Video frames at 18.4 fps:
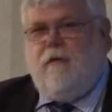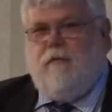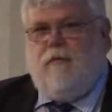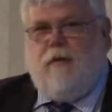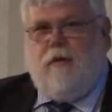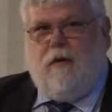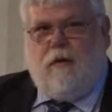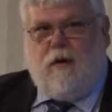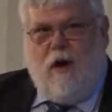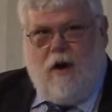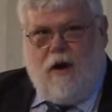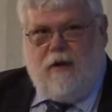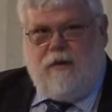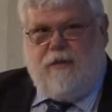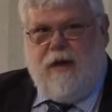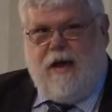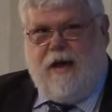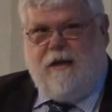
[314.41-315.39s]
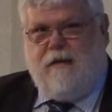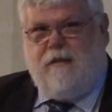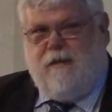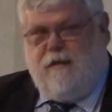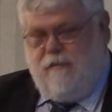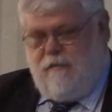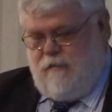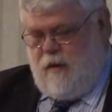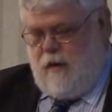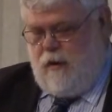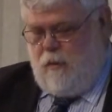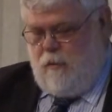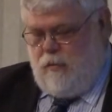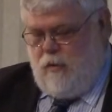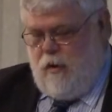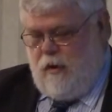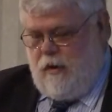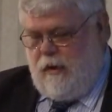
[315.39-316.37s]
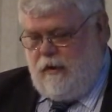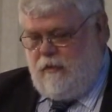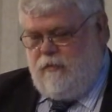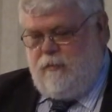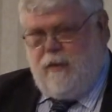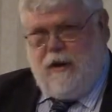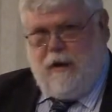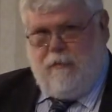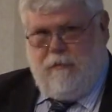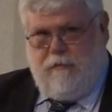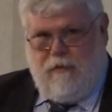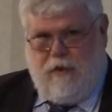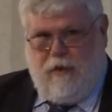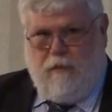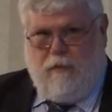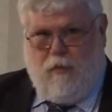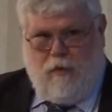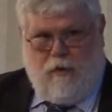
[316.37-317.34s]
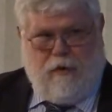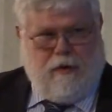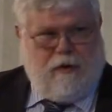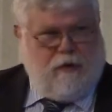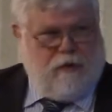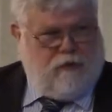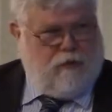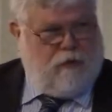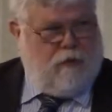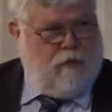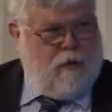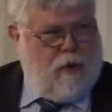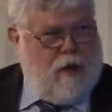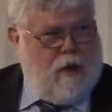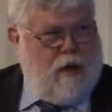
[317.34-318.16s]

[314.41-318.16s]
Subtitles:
for content of final products become a very important issue